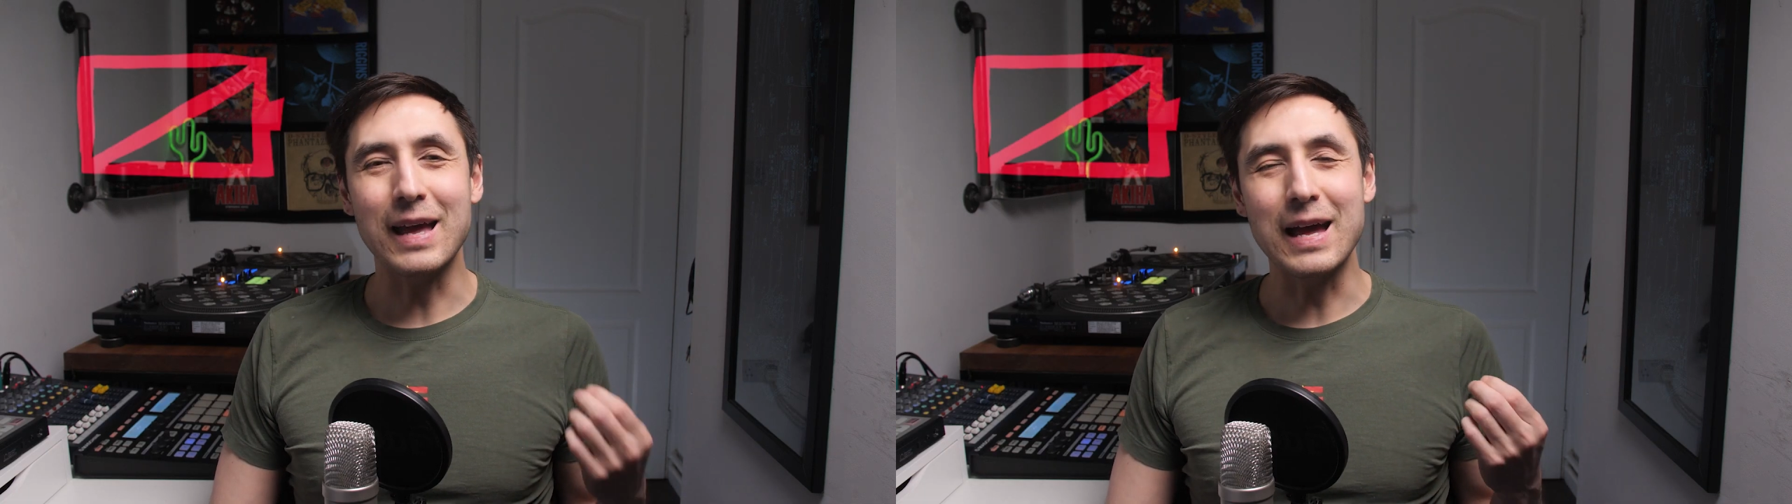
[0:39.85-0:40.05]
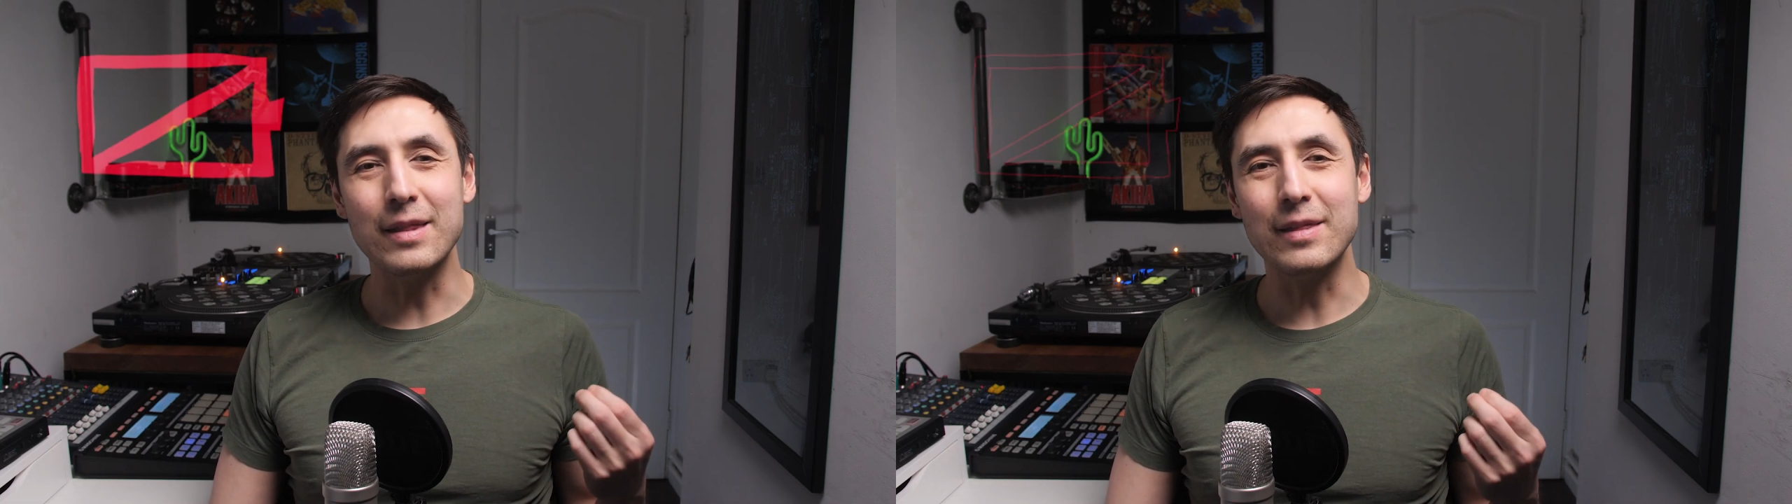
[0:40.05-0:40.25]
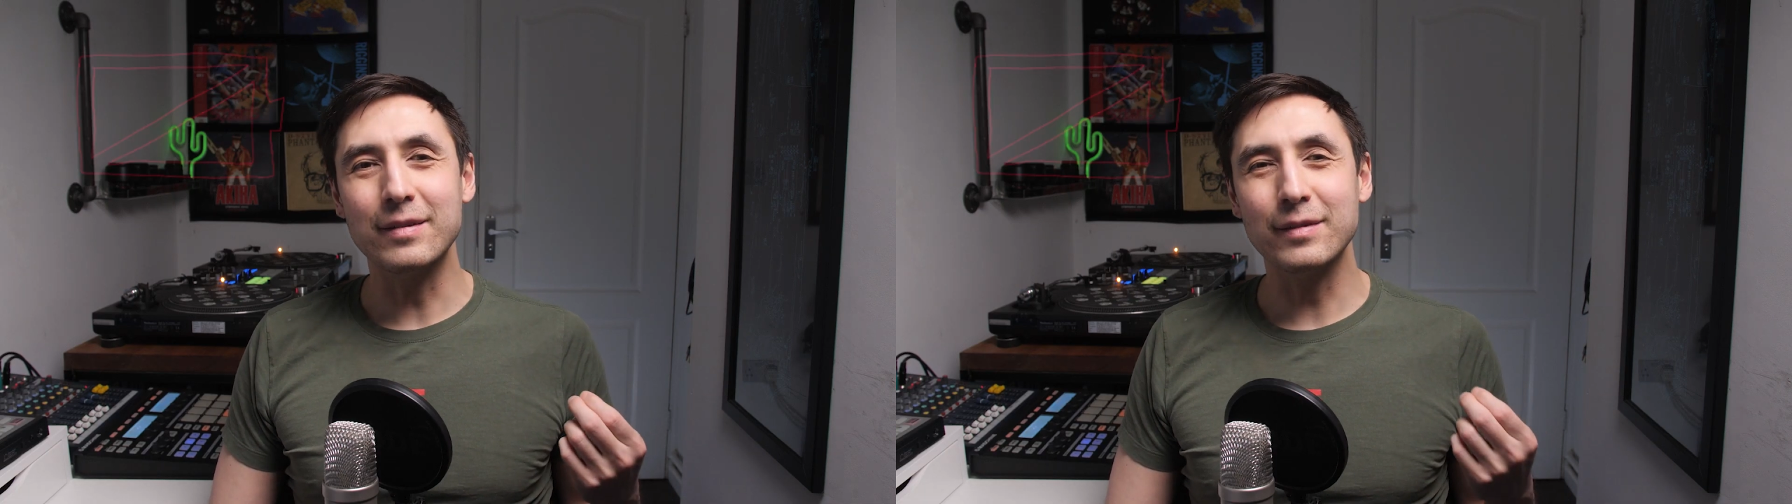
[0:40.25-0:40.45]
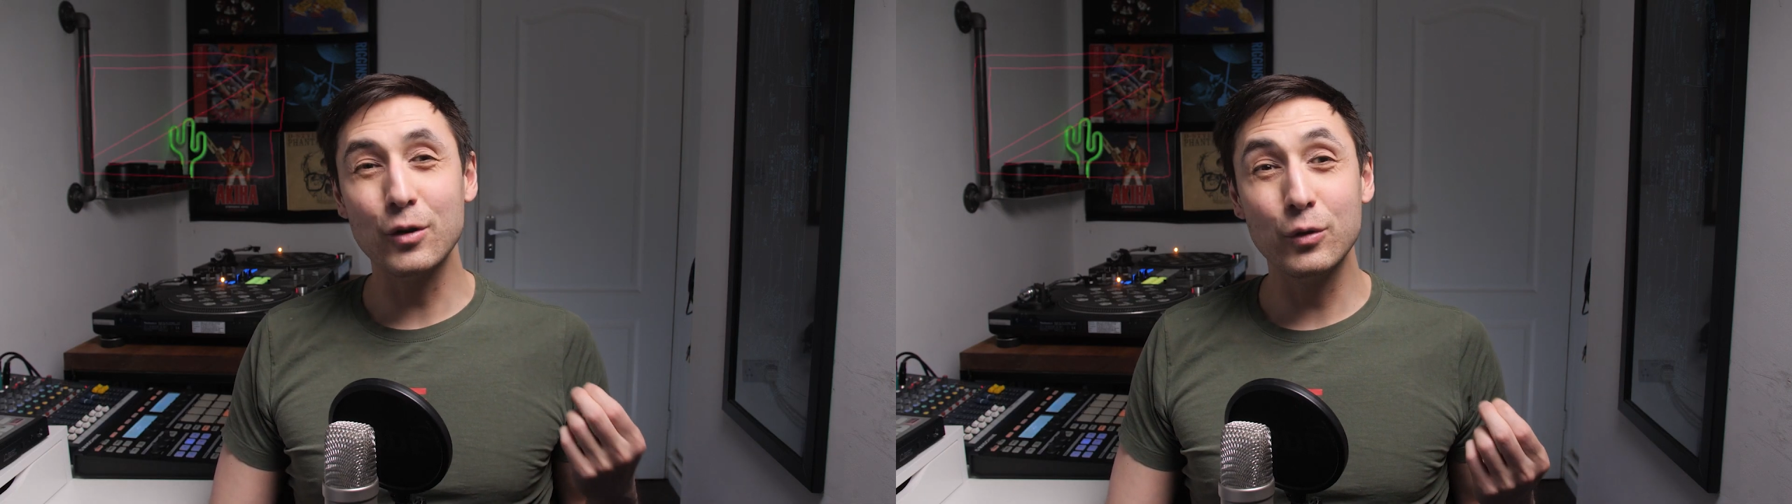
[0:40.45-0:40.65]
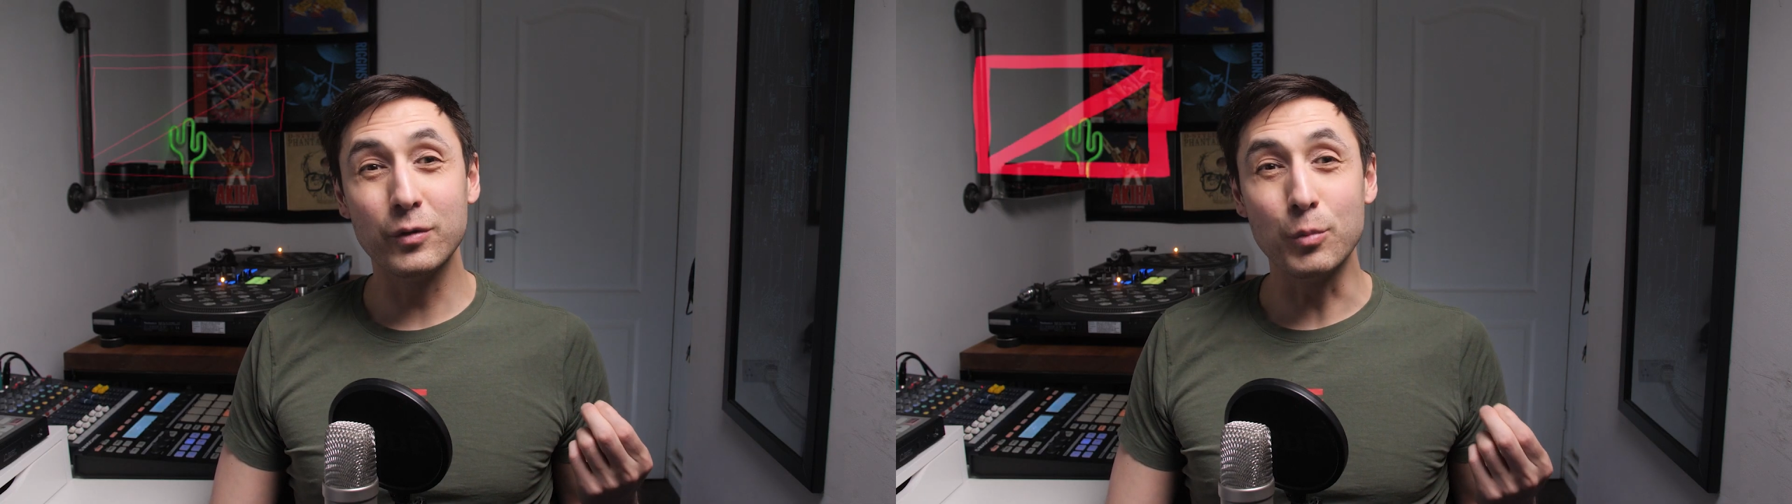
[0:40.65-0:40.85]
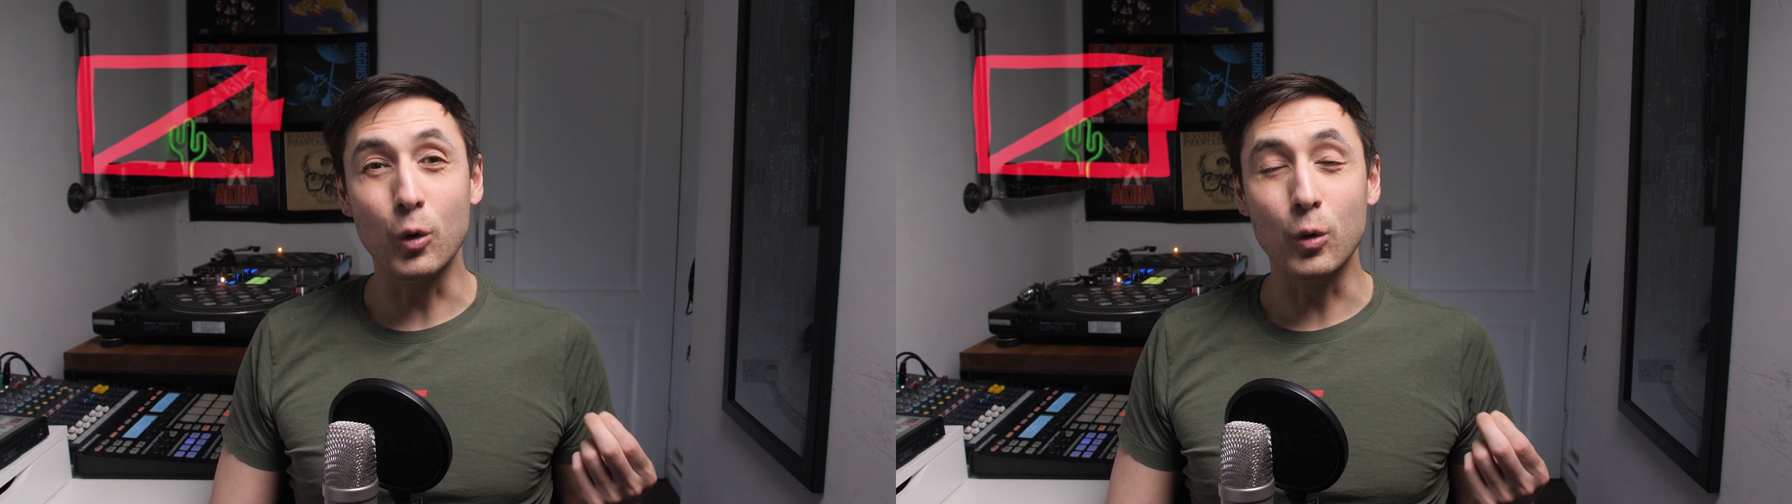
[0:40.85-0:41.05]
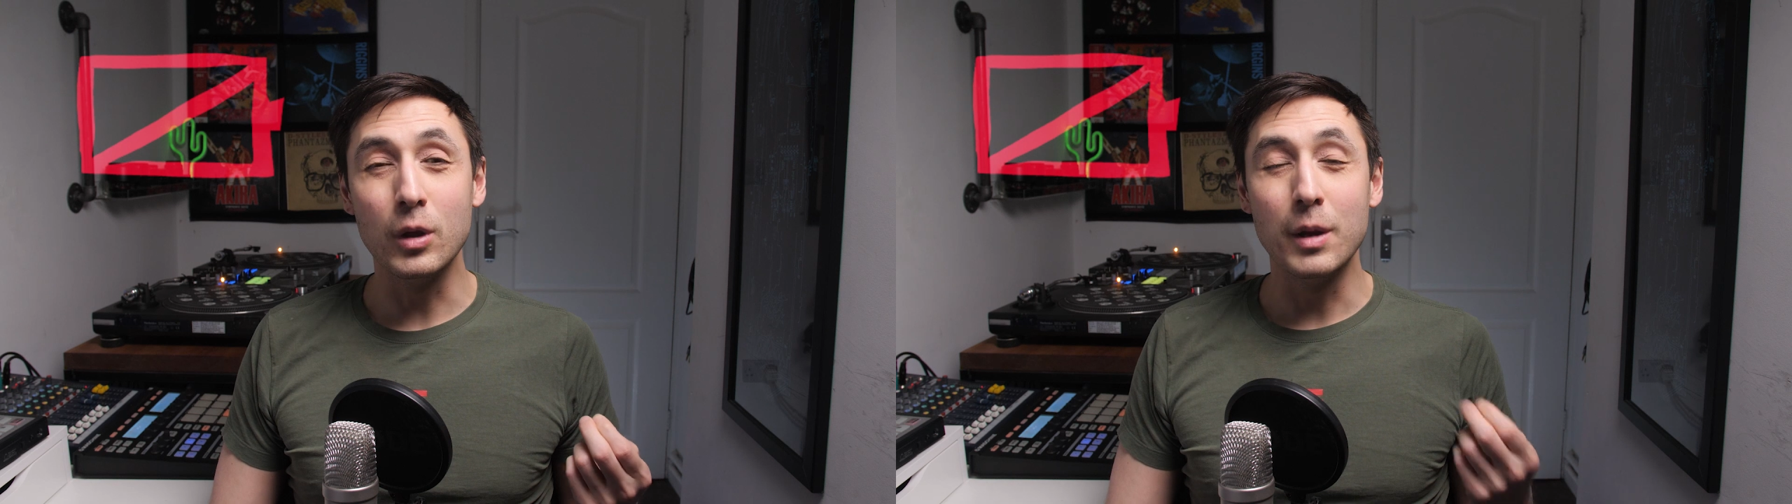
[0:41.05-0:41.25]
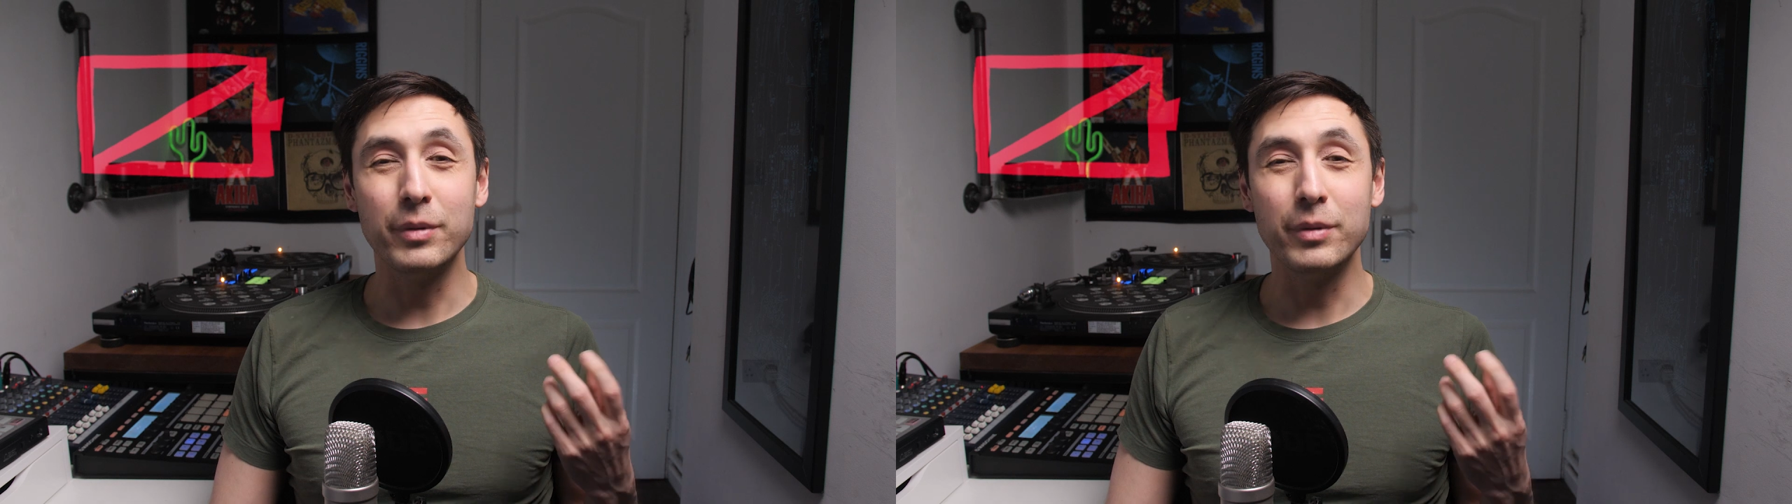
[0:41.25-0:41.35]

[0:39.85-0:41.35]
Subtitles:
and they're so small,